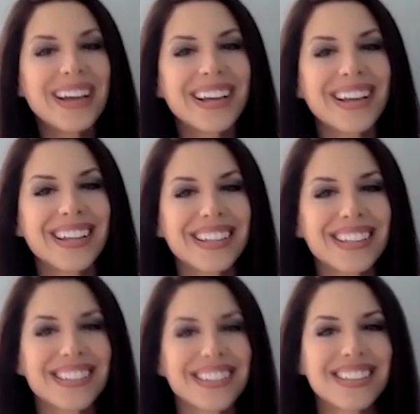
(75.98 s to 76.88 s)

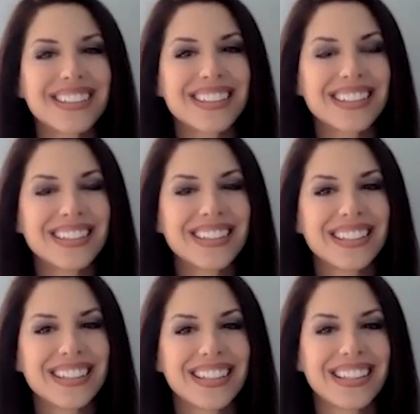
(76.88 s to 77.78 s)

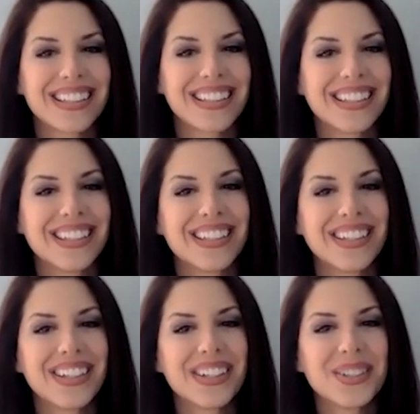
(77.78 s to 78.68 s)

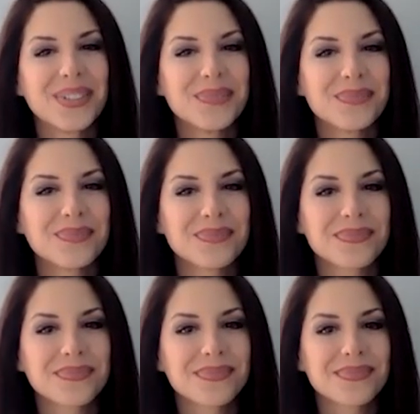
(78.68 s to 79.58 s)

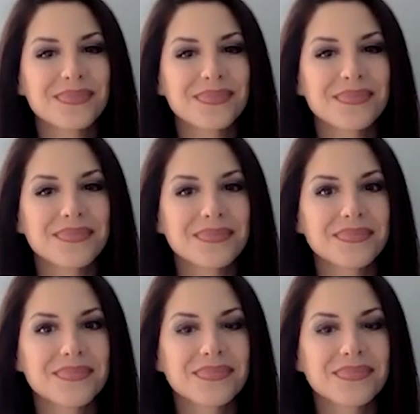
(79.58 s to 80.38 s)
The person shown says nothing.